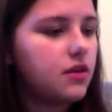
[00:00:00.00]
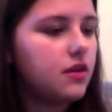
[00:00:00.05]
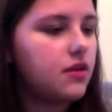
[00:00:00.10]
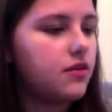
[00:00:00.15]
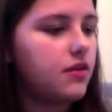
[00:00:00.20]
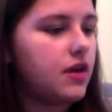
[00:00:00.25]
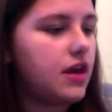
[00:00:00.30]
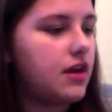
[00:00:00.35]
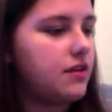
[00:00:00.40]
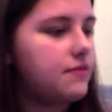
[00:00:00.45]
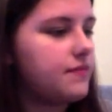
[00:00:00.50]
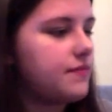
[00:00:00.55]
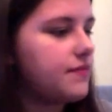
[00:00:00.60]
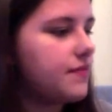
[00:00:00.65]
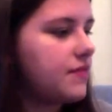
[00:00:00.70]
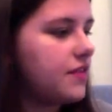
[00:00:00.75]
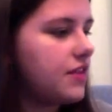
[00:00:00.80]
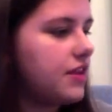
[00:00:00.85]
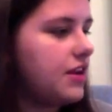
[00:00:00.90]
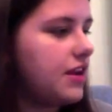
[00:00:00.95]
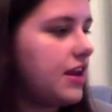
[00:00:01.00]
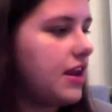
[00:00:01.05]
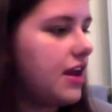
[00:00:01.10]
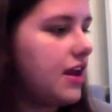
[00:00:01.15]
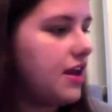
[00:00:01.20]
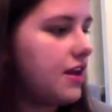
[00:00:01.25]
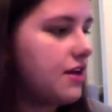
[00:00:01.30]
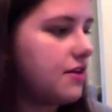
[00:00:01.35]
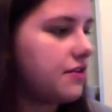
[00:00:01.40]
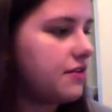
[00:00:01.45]
Okay,
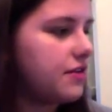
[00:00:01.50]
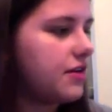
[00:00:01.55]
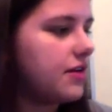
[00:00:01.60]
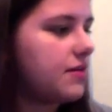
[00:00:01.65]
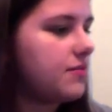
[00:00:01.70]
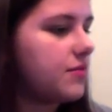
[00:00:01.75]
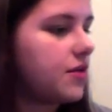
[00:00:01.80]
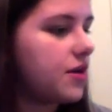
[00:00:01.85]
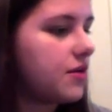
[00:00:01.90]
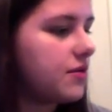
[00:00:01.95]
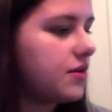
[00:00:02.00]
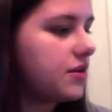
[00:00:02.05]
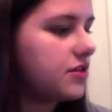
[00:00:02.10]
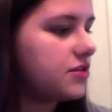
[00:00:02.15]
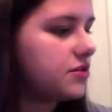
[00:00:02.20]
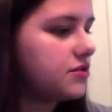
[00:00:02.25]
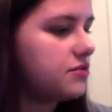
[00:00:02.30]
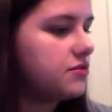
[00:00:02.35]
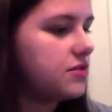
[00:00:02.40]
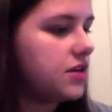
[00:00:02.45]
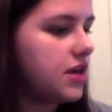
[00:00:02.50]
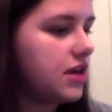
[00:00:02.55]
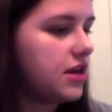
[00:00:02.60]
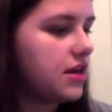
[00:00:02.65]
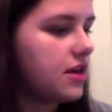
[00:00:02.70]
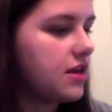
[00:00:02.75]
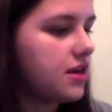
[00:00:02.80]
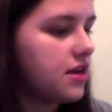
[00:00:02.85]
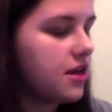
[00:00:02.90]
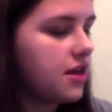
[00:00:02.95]
now I'm going to
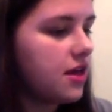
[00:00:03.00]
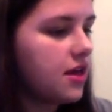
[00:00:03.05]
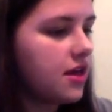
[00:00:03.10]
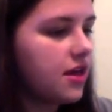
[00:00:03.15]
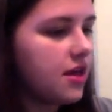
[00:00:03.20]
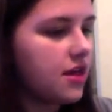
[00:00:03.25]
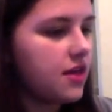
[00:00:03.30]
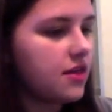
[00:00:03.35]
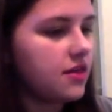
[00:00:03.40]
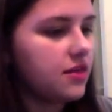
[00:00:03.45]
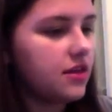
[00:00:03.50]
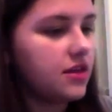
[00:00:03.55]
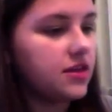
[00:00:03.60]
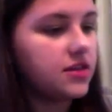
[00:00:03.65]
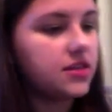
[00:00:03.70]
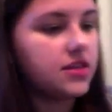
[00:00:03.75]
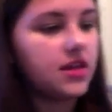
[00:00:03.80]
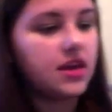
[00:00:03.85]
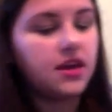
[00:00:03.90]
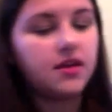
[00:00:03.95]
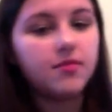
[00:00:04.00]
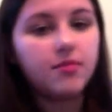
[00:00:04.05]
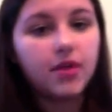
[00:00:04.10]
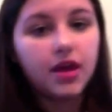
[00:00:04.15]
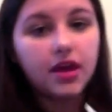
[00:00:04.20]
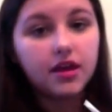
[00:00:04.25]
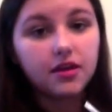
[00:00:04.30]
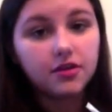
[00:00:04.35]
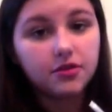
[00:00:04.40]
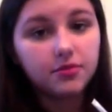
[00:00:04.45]
take the same
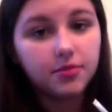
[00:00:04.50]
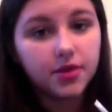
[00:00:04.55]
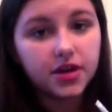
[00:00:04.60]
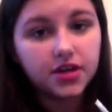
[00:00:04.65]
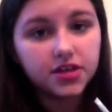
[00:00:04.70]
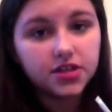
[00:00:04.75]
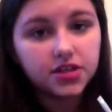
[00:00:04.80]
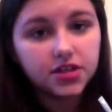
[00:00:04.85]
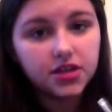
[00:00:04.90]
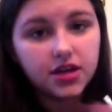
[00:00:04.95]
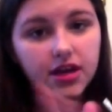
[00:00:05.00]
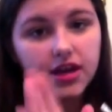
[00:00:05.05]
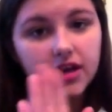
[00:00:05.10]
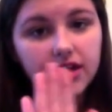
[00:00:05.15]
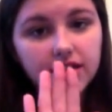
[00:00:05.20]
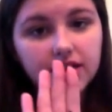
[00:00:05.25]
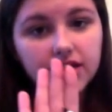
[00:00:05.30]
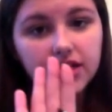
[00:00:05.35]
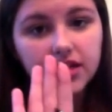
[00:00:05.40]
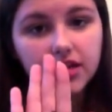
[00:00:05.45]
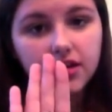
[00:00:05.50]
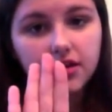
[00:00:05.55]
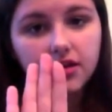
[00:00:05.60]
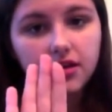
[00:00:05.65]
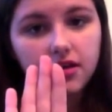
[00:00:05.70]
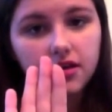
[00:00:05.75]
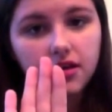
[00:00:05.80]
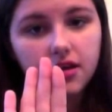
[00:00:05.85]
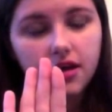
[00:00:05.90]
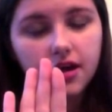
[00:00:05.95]
angled brush I did
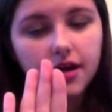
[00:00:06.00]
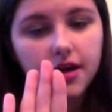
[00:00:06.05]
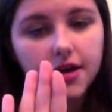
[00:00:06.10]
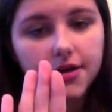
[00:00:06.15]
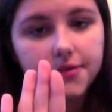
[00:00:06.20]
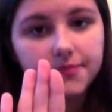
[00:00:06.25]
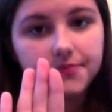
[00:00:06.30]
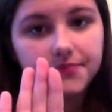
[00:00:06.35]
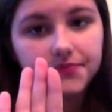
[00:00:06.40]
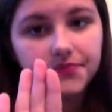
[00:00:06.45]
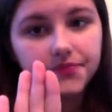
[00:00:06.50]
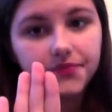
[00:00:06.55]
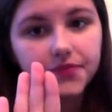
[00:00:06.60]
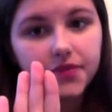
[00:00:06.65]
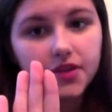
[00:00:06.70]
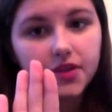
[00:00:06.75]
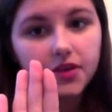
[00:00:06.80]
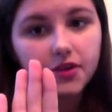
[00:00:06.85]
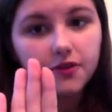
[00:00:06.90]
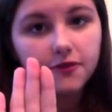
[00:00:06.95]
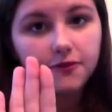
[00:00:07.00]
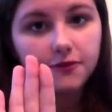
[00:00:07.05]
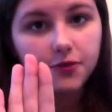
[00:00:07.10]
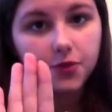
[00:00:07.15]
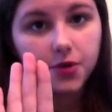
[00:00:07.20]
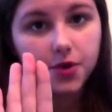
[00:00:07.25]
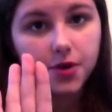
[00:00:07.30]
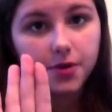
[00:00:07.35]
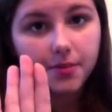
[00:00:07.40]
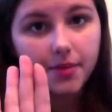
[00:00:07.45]

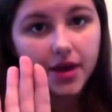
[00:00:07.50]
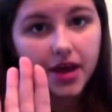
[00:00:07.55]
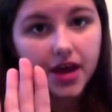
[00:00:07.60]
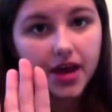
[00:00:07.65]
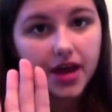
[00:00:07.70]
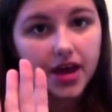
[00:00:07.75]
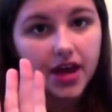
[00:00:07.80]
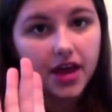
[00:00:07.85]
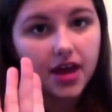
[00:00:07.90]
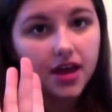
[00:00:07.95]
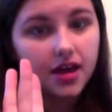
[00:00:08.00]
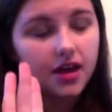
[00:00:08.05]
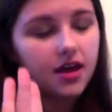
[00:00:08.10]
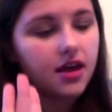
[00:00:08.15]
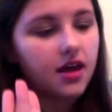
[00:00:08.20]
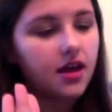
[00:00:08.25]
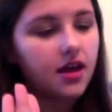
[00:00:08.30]
for my